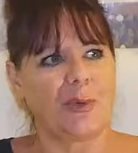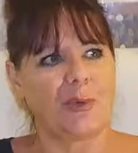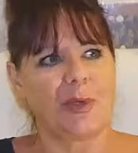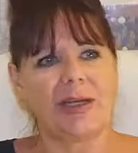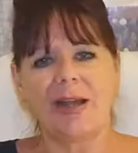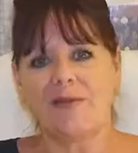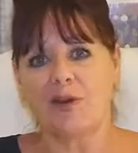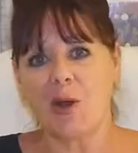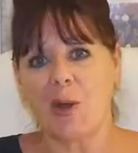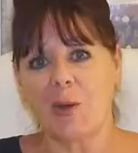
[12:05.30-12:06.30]
we
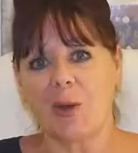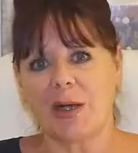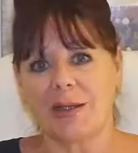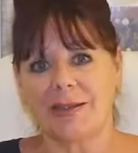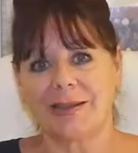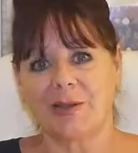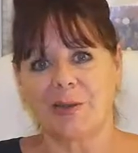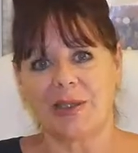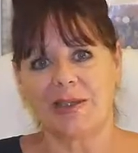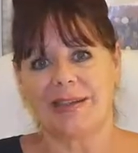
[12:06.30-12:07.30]
never know
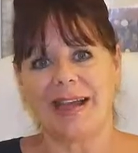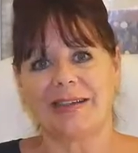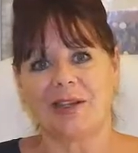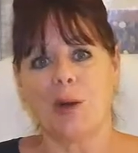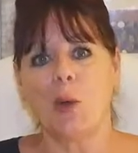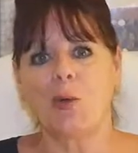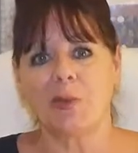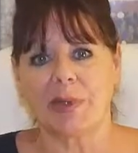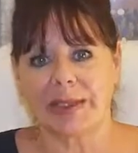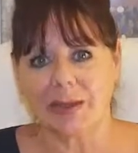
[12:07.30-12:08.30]
until we get to know
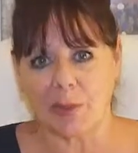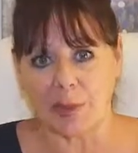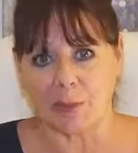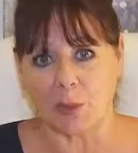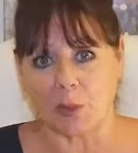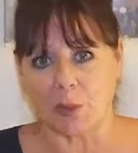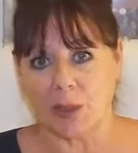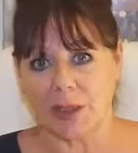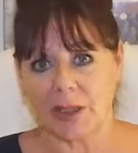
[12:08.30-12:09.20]
them a little bit more.